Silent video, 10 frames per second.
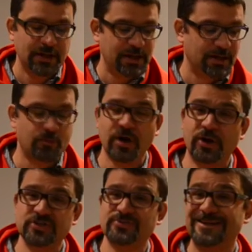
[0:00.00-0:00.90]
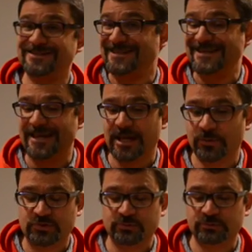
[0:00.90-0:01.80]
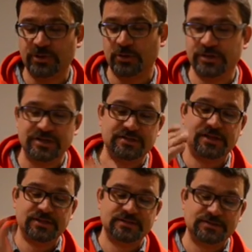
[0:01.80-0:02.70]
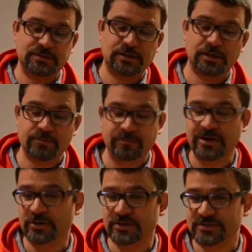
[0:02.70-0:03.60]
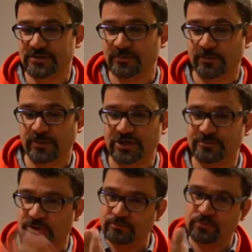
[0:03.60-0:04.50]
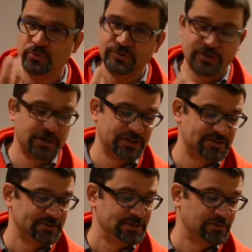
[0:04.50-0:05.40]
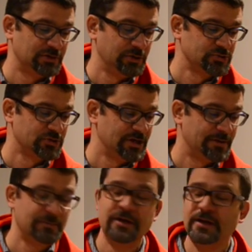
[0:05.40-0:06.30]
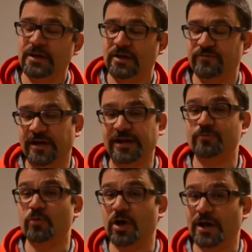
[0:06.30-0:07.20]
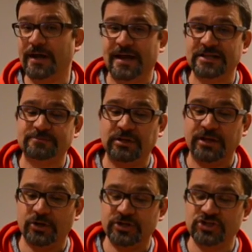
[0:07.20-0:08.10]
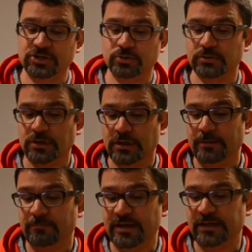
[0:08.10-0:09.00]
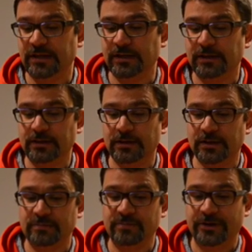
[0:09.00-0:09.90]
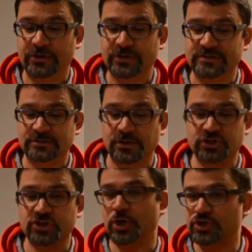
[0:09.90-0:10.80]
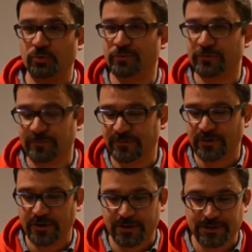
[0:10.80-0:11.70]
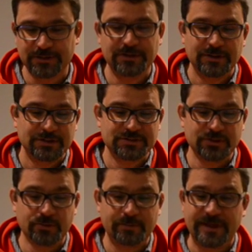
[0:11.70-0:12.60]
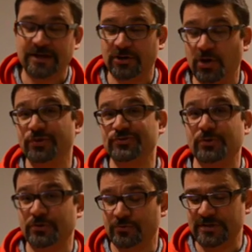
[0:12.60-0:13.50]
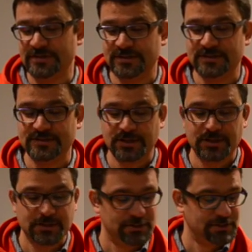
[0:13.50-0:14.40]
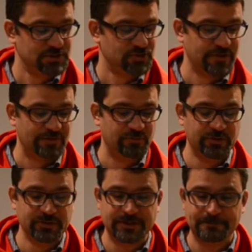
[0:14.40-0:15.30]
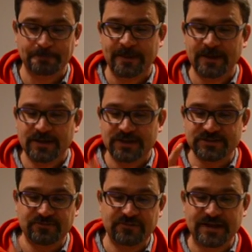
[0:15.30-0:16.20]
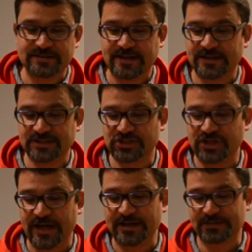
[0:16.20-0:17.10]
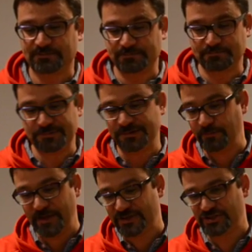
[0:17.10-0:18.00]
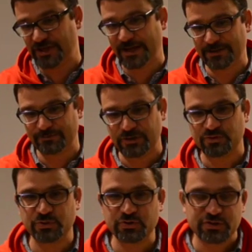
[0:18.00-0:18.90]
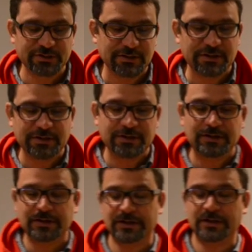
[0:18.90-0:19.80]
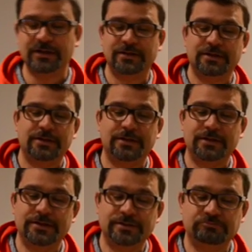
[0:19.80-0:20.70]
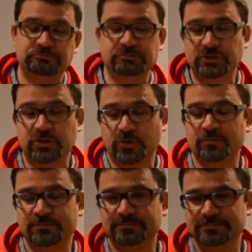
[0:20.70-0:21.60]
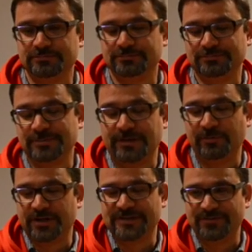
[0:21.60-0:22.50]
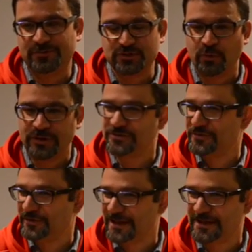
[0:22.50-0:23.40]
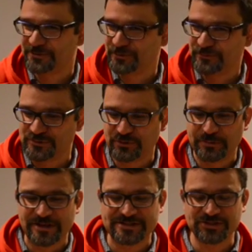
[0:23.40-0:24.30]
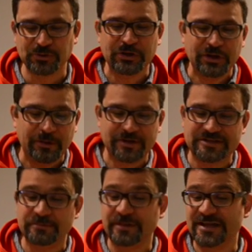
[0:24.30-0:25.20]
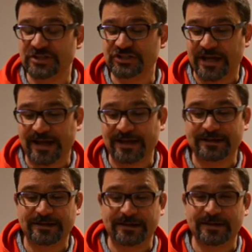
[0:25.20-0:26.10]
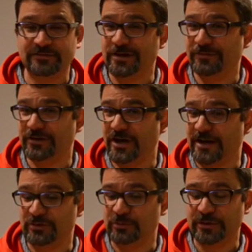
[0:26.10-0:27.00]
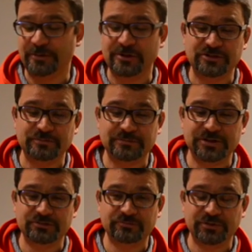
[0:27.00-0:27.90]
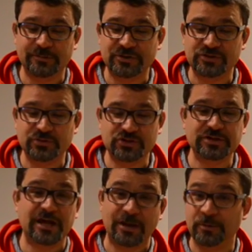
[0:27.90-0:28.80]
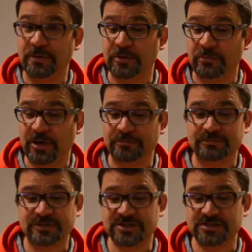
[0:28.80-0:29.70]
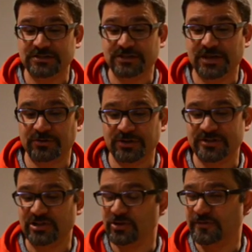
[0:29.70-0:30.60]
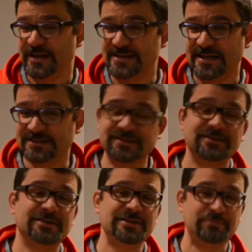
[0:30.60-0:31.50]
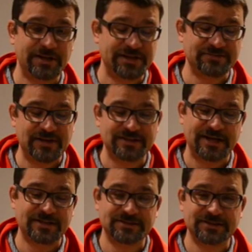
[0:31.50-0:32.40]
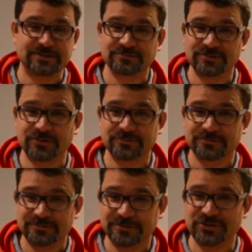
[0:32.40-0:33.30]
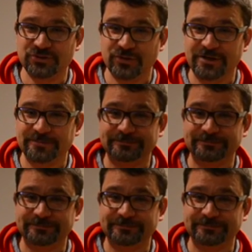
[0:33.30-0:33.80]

And Ron also has TK, which not only extends Imperatus' threat range, but can pull targets even closer to him. And finally, Ron has Polarity Shield, making Imperatus unchargeable from the front arc. So that can also increase his survivability. He's a fantastic Jack, the best Jack in Retribution. You know, I'm not going to say first points or anything like that. The Griffin's pretty amazing too. But he's an amazing Jack. If you haven't got him and you play Retribution, I would pick him up. Because not only does he look fantastic, he plays fantastic. So, enjoy.